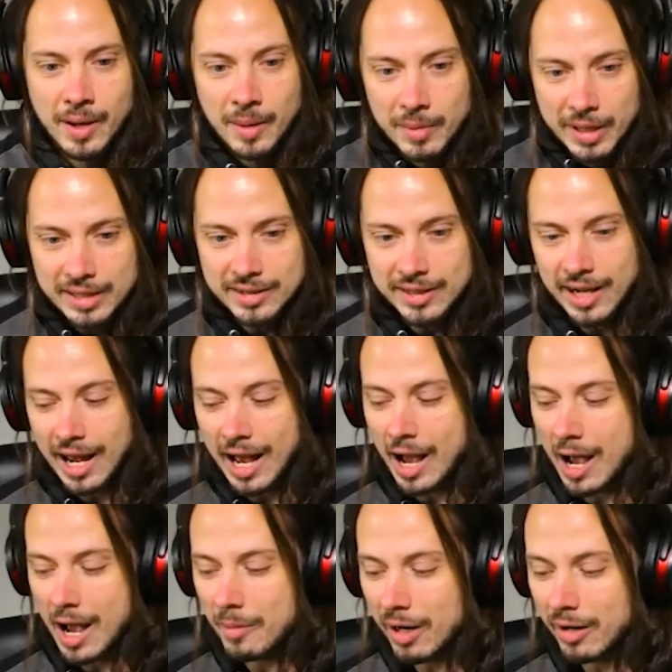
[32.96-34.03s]
because
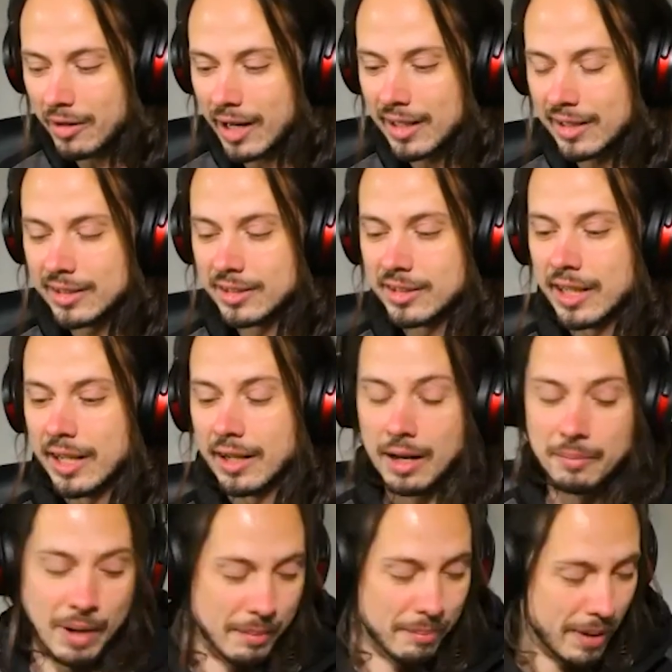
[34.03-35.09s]
am I right in saying,
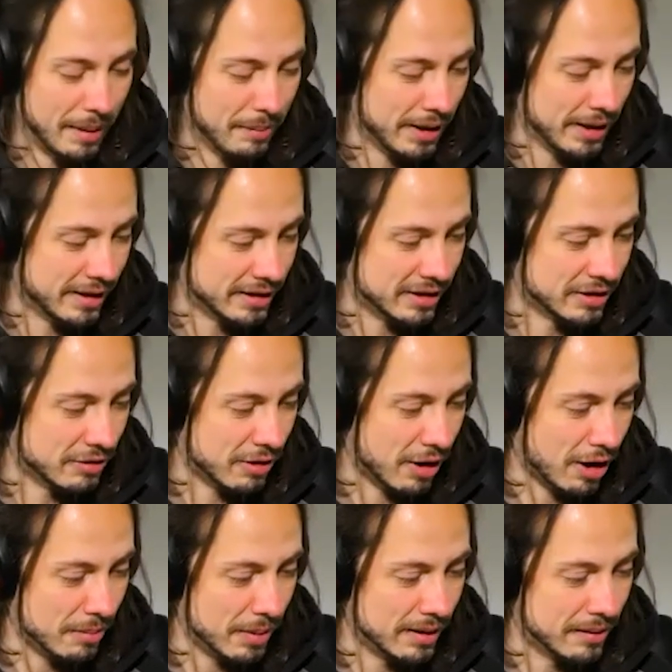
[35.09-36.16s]
and maybe this is
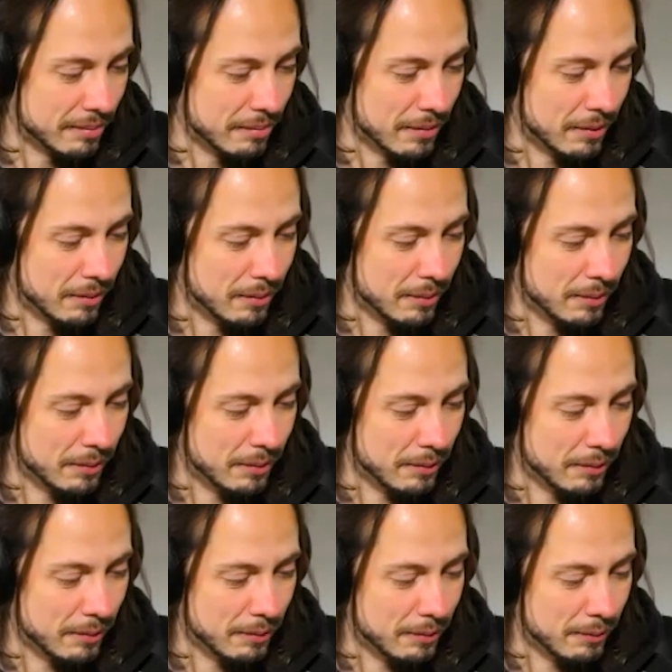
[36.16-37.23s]
wrong, but
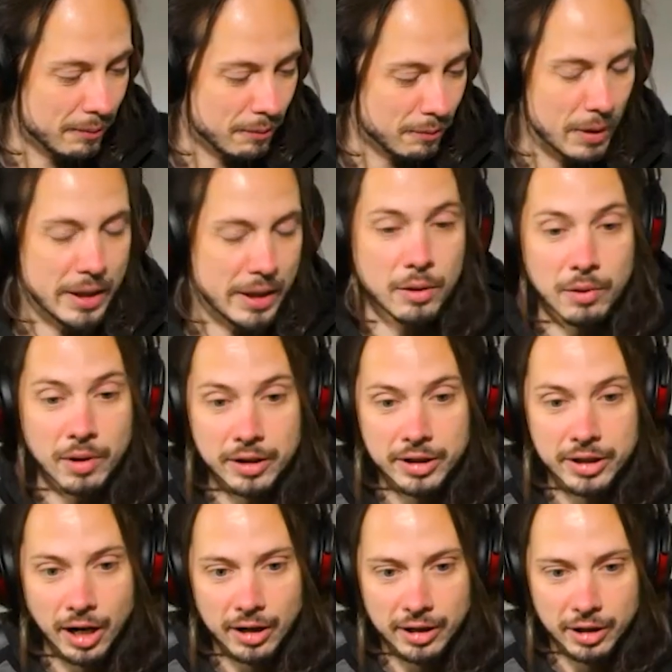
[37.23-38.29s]
when you were
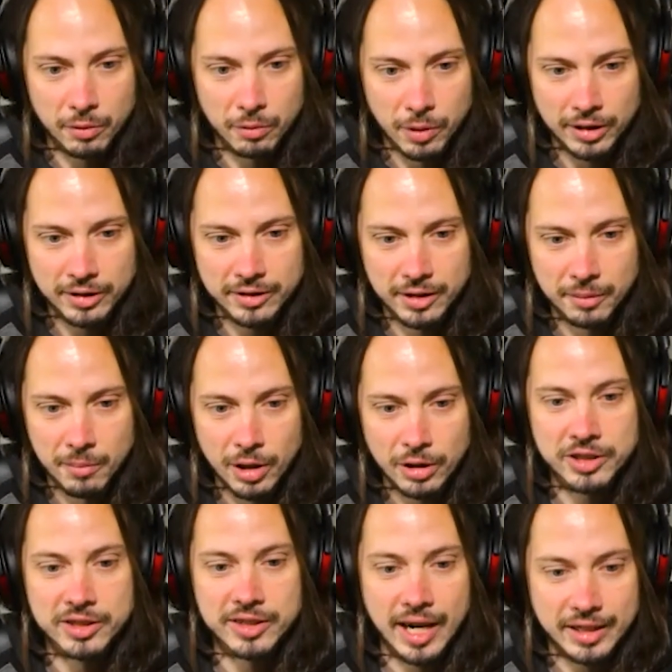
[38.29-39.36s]
younger, you weren't the
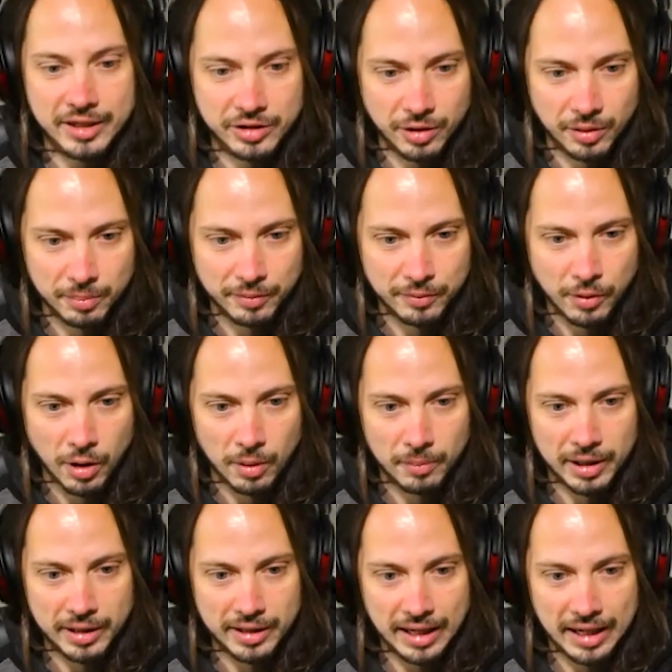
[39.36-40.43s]
most natural
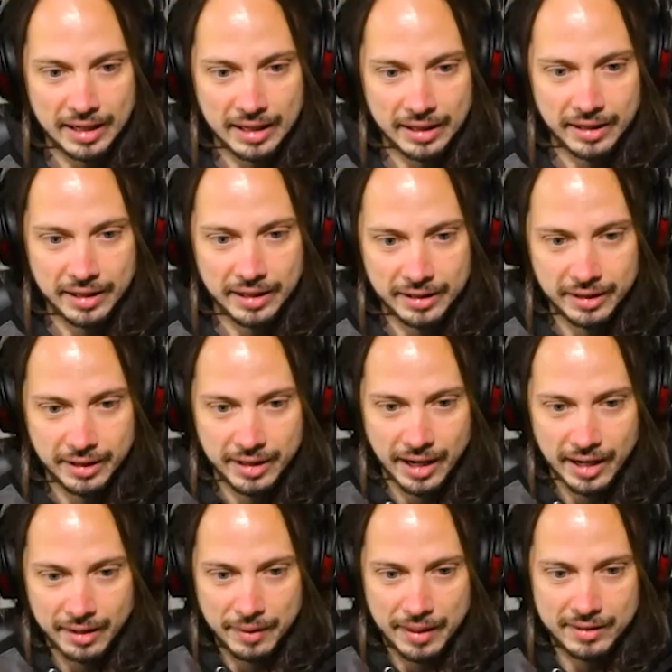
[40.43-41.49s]
performer. You
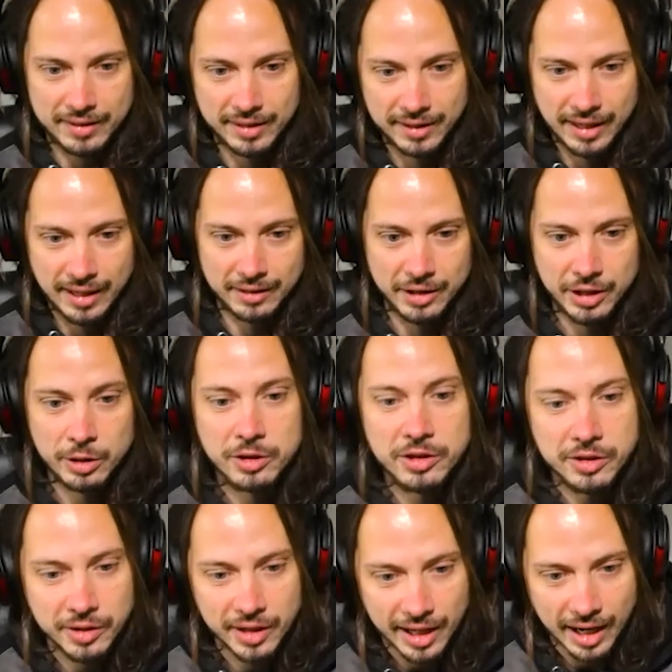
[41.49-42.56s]
kind of had to get used
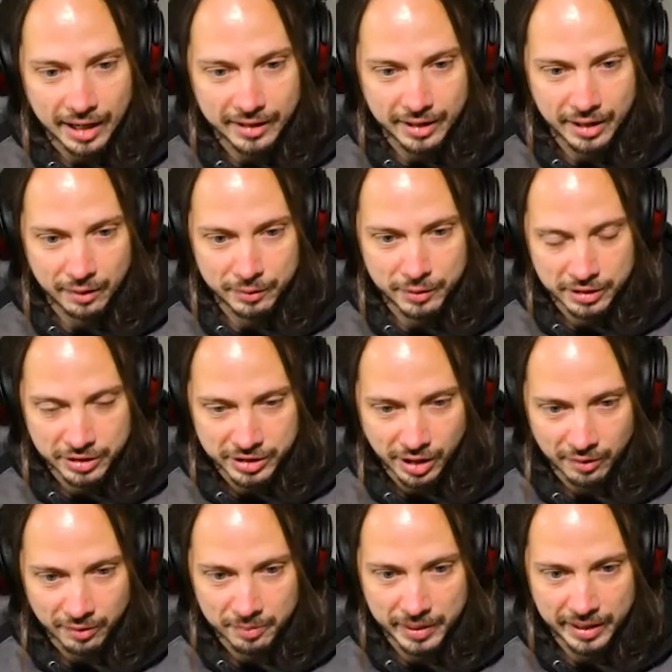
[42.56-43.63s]
to the idea of
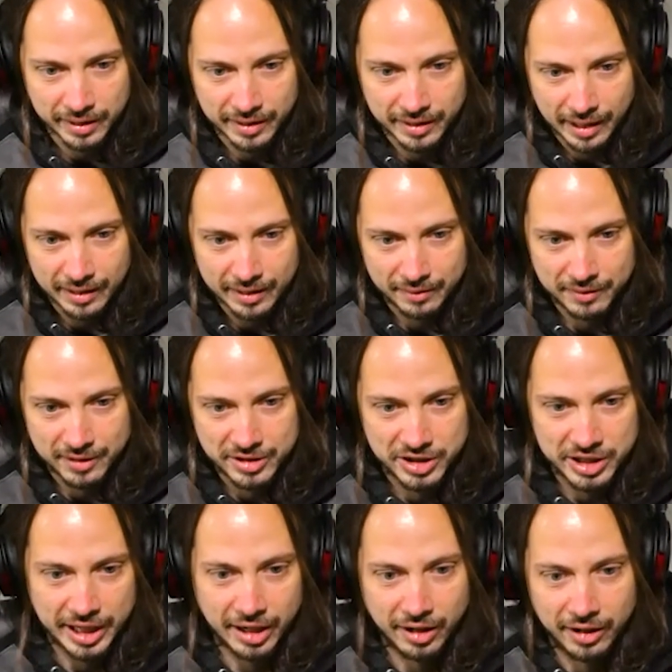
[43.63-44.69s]
yourself being kind of the
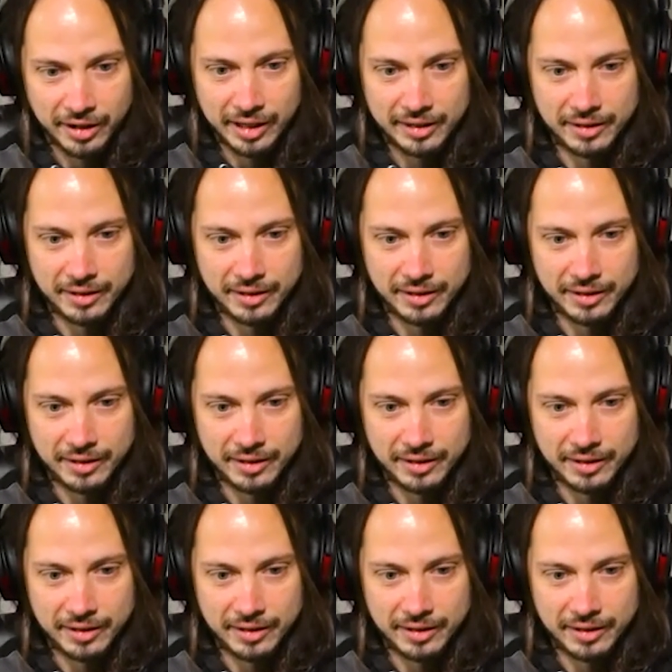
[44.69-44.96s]
singer and